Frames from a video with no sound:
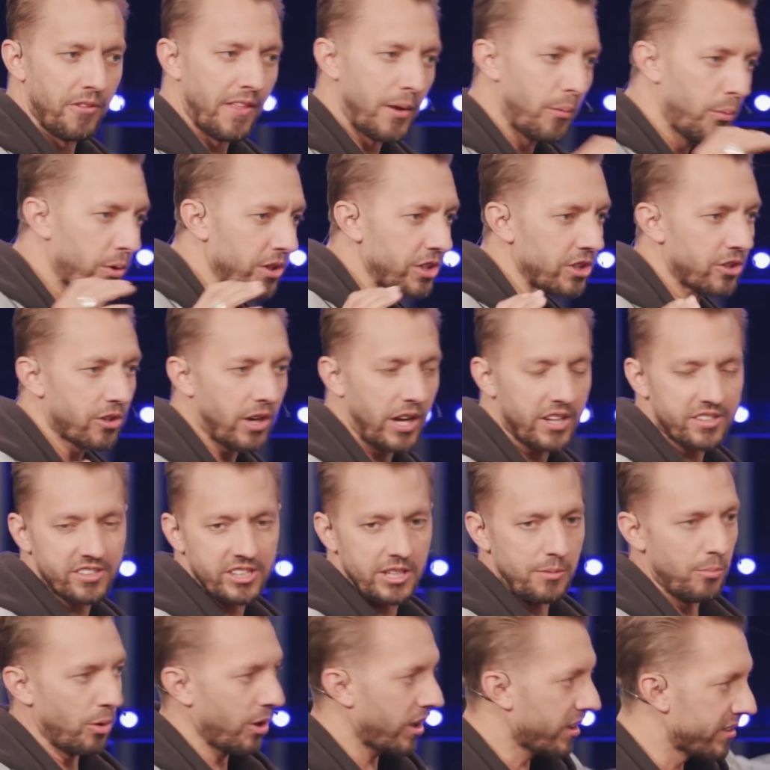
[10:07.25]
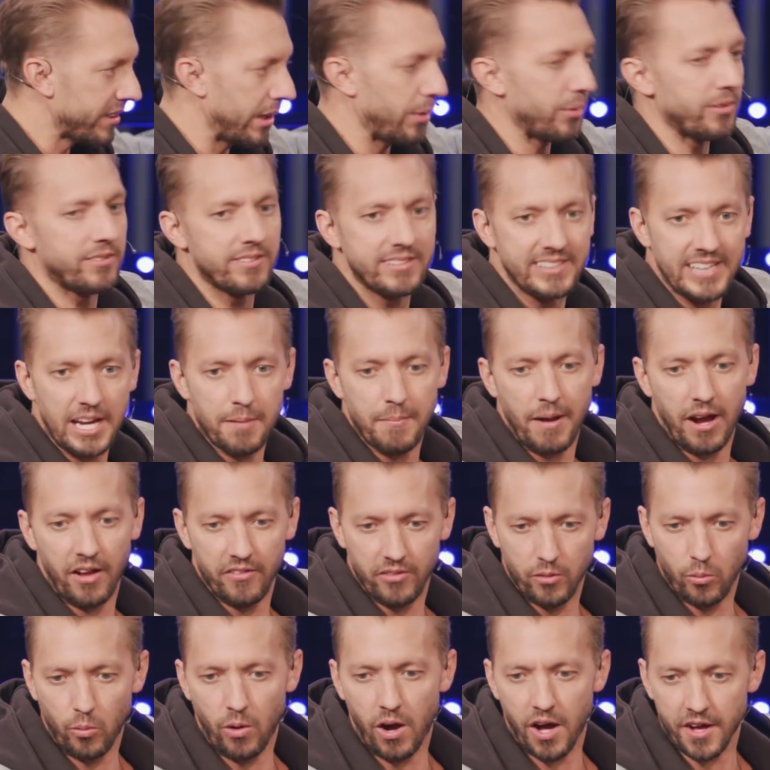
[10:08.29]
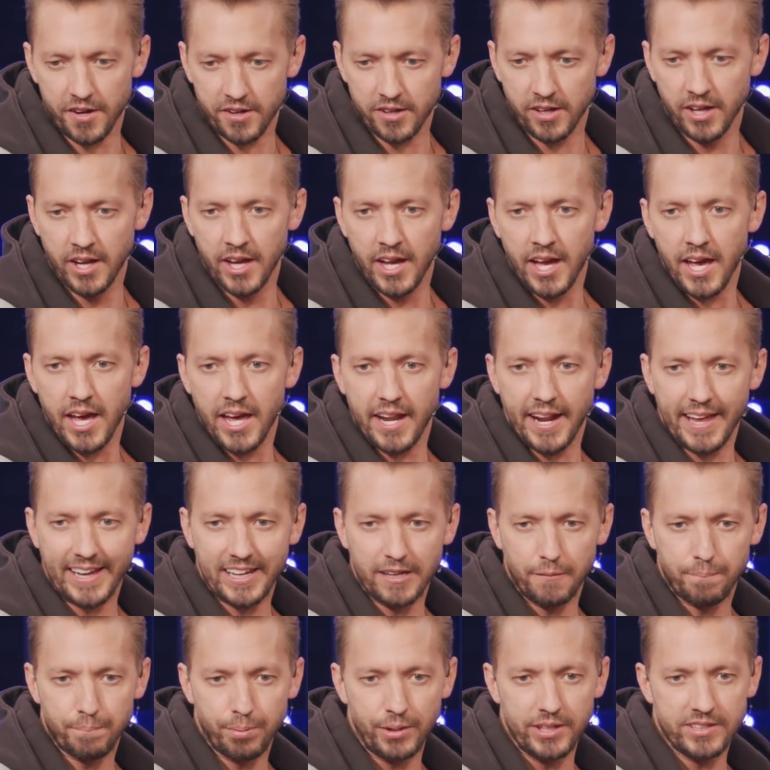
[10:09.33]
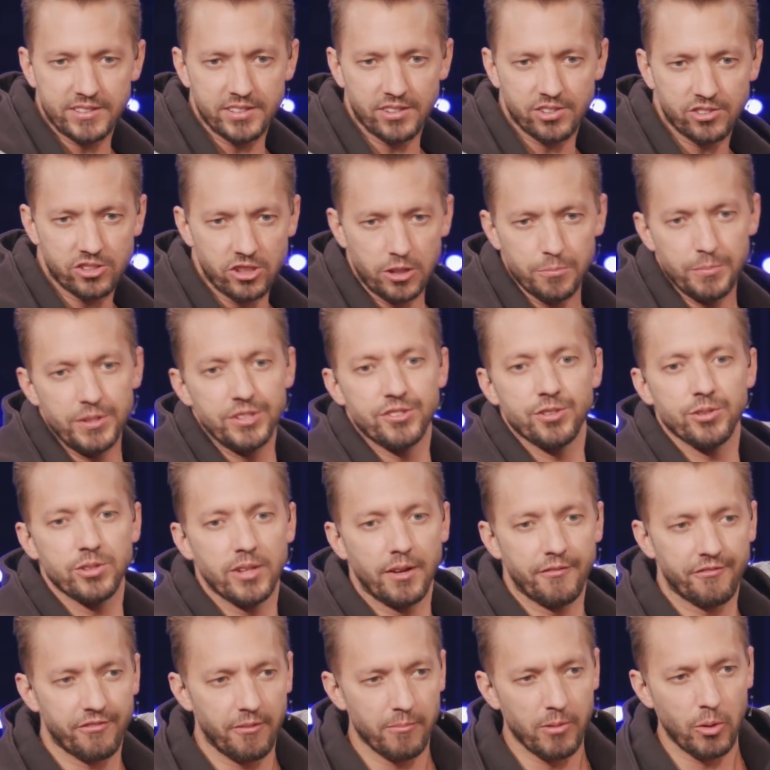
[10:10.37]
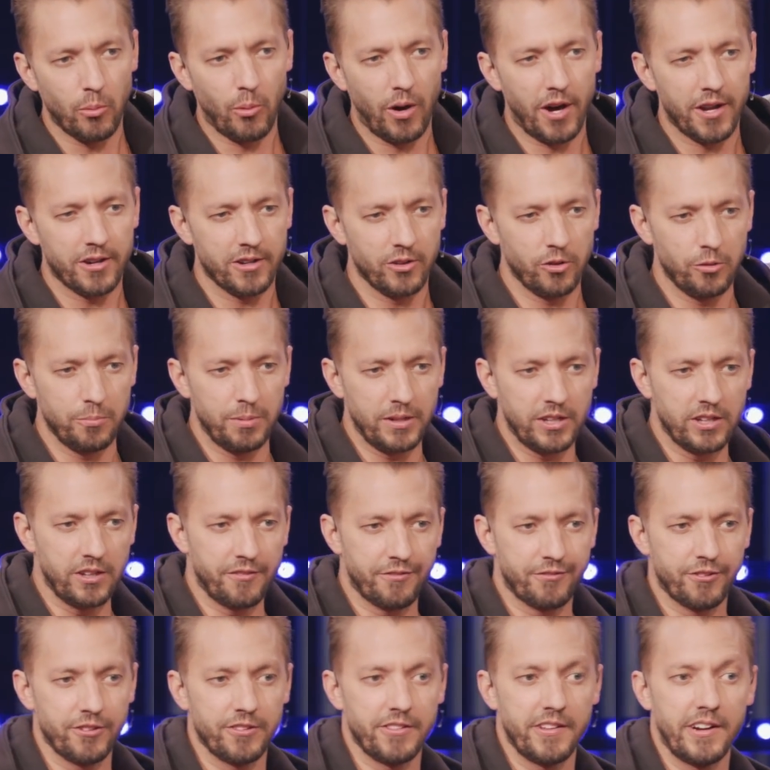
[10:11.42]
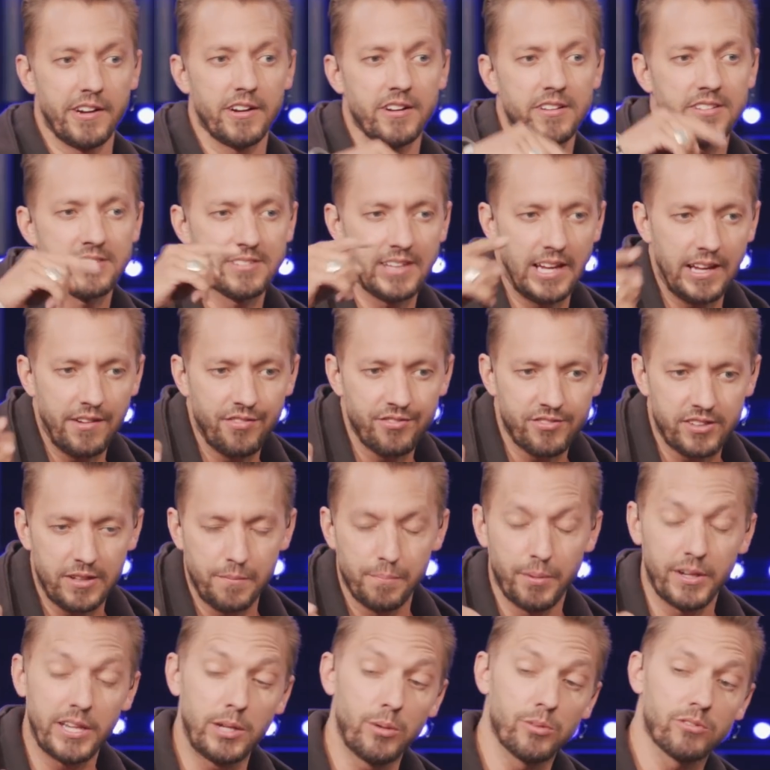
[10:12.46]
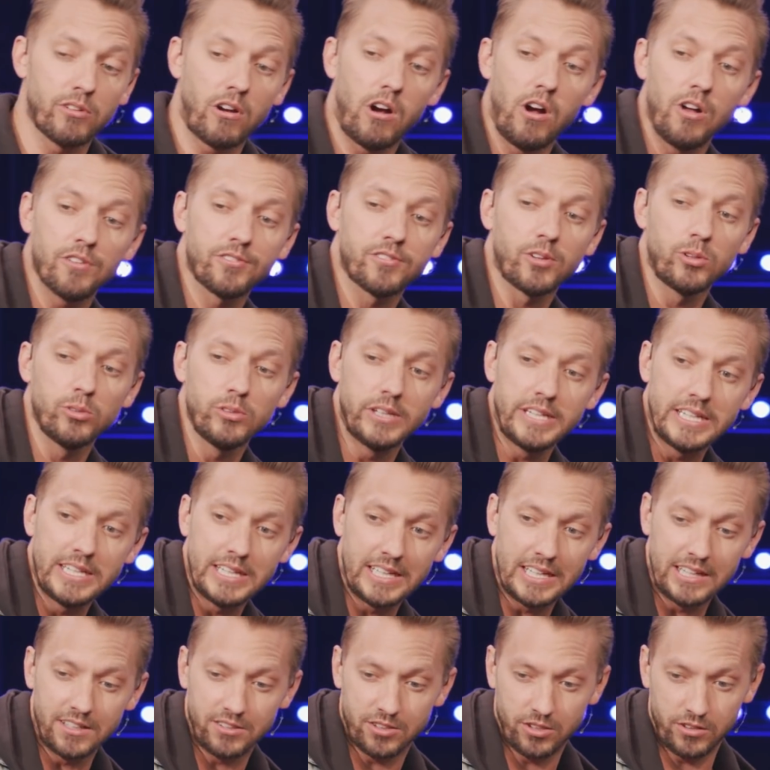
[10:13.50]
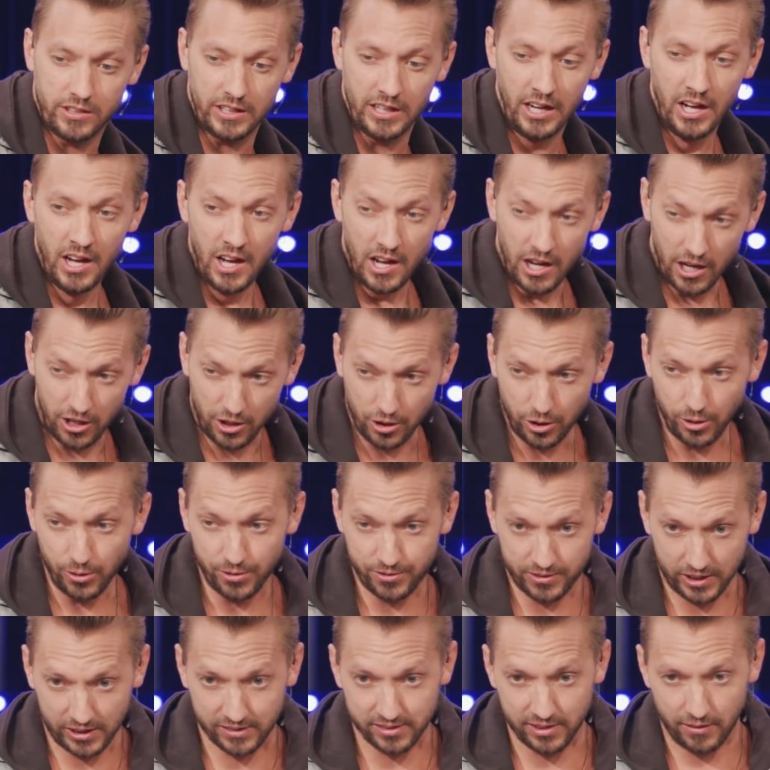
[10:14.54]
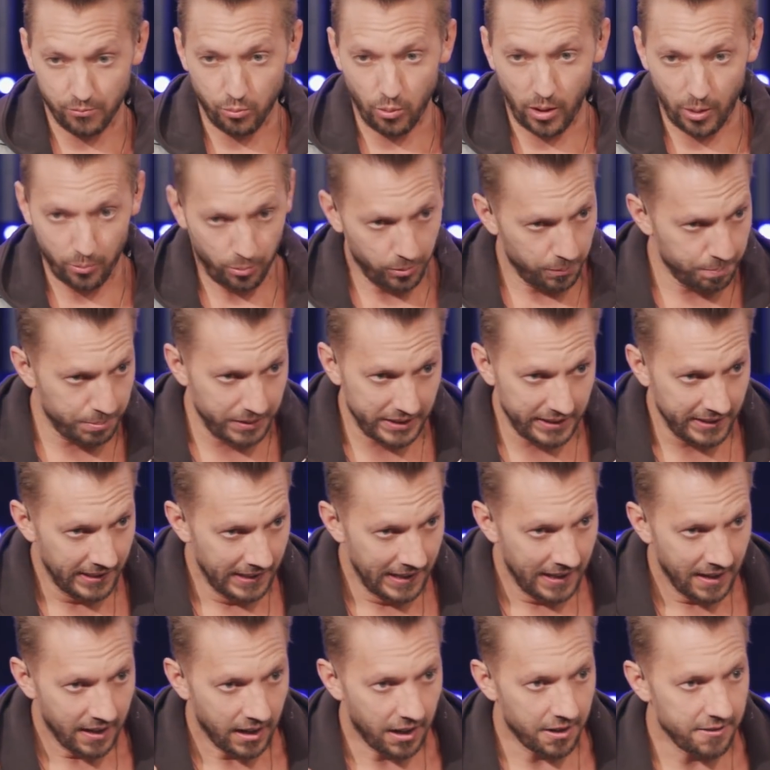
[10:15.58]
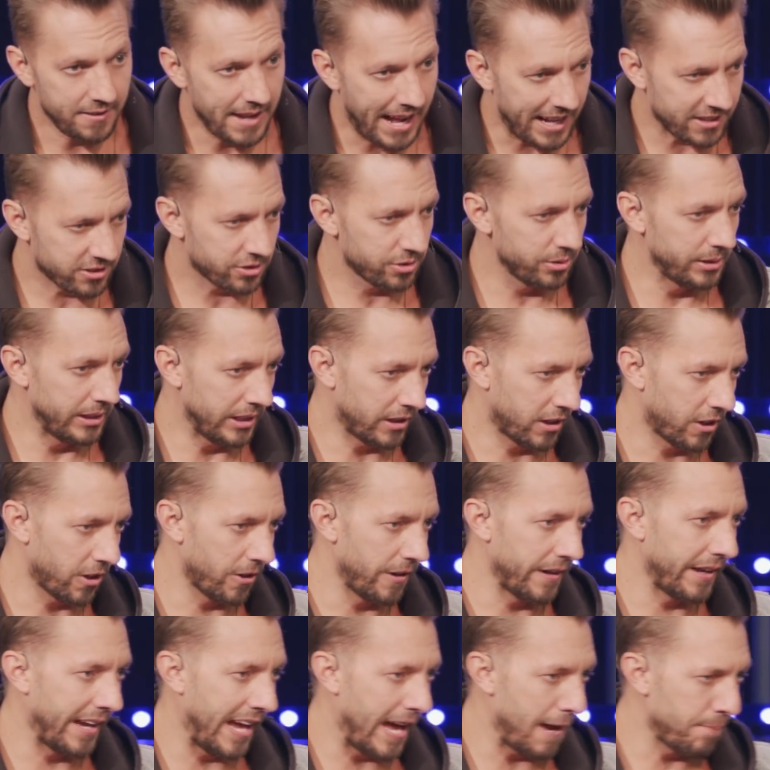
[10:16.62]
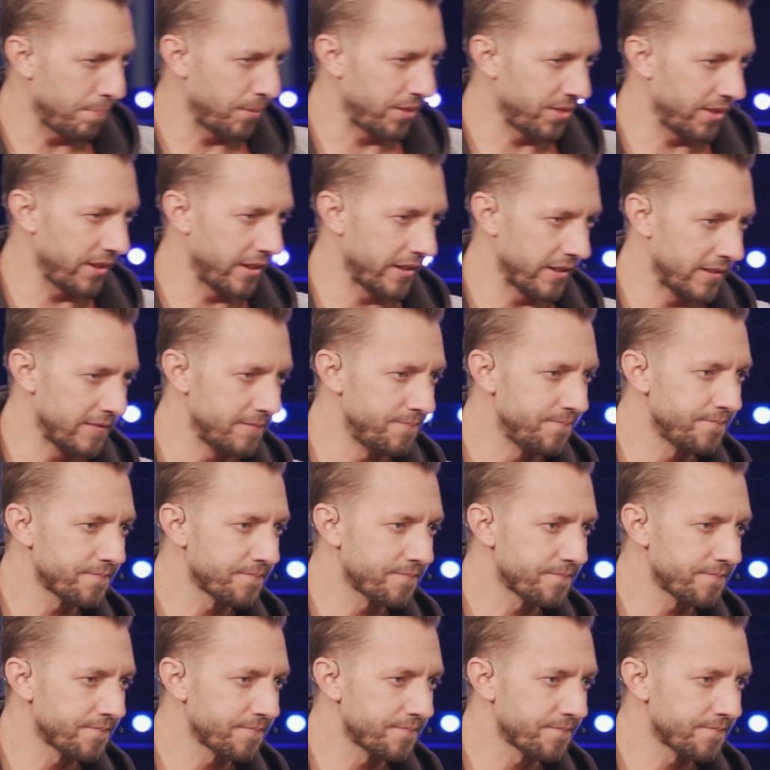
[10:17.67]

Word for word: They wouldn't crush anymore because they would see I'm out in the water, and I could preach a sermon to them from the water. It would be good for their safety, but he was also leaning into the acoustics of what would be a naturally occurring amphitheater